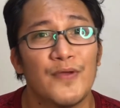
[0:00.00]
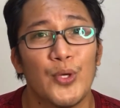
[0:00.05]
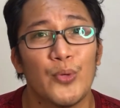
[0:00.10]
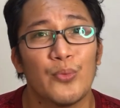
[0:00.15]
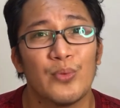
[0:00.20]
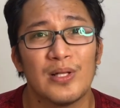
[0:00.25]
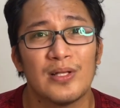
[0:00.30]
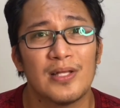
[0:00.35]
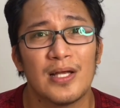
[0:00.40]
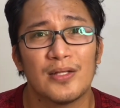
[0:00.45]
you
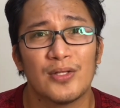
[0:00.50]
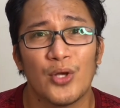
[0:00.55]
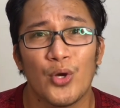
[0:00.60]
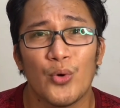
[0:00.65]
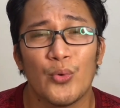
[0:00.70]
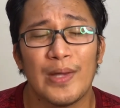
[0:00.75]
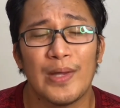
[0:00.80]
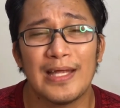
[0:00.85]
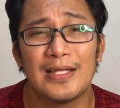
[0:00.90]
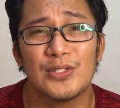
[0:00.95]
will not
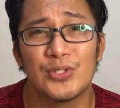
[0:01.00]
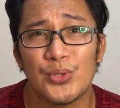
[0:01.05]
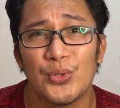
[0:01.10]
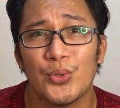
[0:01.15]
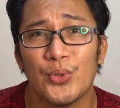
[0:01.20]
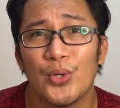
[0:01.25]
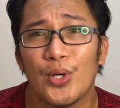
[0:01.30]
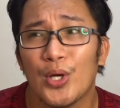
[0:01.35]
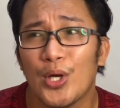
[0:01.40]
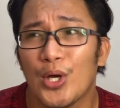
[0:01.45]
going
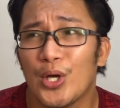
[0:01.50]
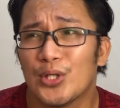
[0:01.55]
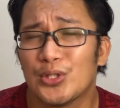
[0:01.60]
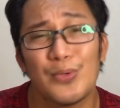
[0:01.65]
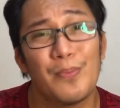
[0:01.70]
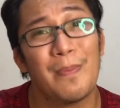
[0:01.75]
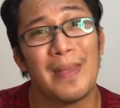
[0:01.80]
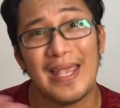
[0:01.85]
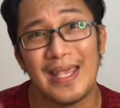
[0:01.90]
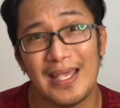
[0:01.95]

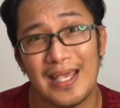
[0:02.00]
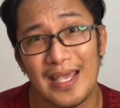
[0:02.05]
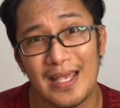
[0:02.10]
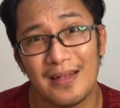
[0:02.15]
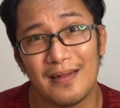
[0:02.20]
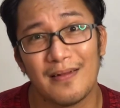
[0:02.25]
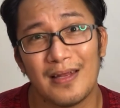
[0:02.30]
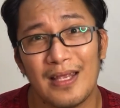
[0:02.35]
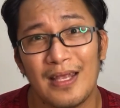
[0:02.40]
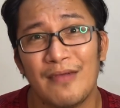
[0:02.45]
to make
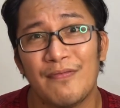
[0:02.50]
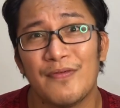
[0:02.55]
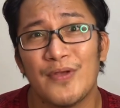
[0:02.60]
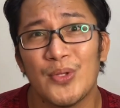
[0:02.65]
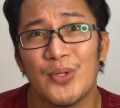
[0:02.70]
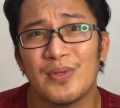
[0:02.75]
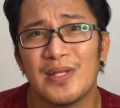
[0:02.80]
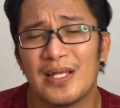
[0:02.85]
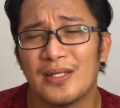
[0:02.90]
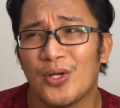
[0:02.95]
it, if
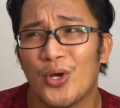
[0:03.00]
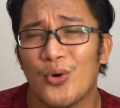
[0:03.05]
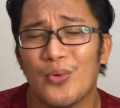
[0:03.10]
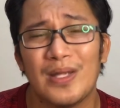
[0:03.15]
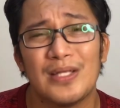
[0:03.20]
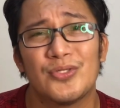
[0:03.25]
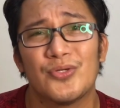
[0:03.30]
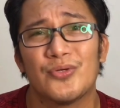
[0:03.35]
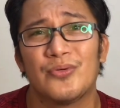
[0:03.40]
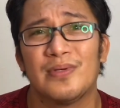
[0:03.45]
you're not
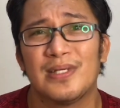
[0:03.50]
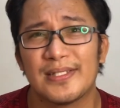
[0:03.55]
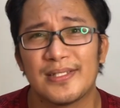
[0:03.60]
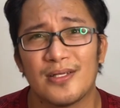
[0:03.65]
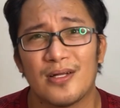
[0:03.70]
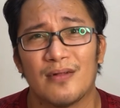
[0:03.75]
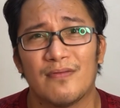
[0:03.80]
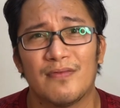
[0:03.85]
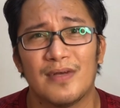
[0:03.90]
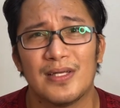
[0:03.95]
going to
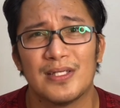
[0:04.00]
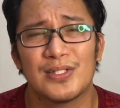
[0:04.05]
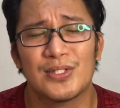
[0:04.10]
resolve it.